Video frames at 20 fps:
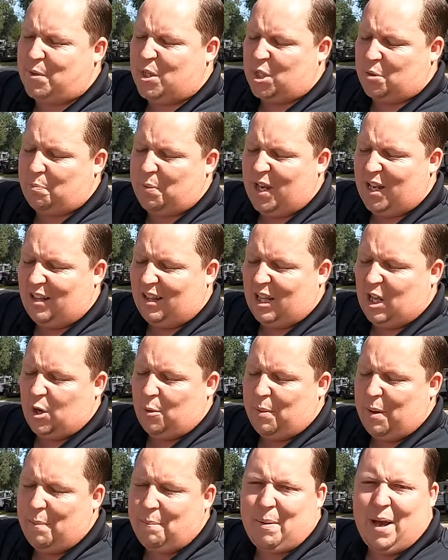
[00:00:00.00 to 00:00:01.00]
just be a
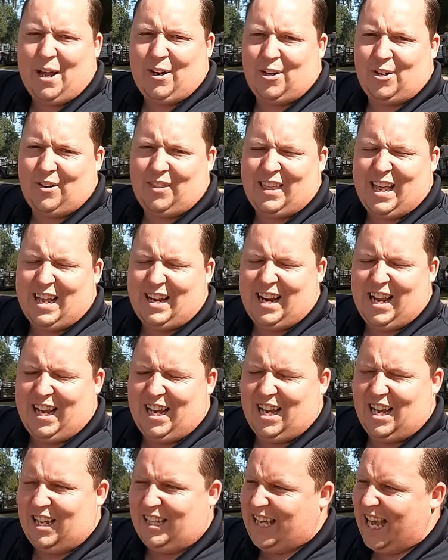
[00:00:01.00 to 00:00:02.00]
little bit better than
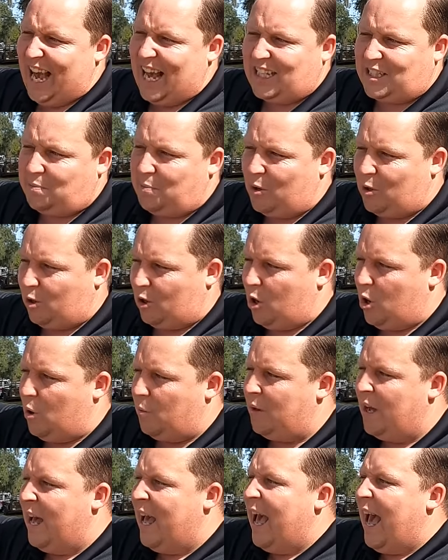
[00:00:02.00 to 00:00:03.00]
a uh, gas
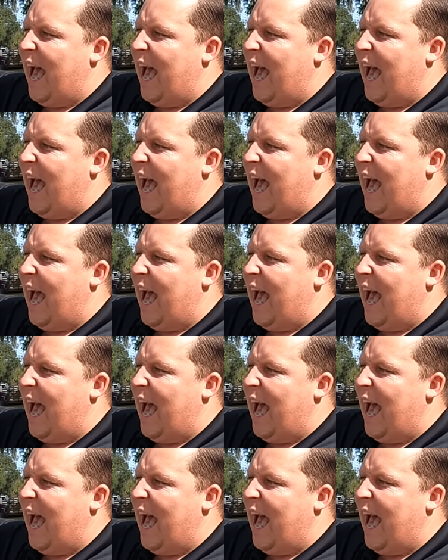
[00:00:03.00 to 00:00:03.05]
motorhome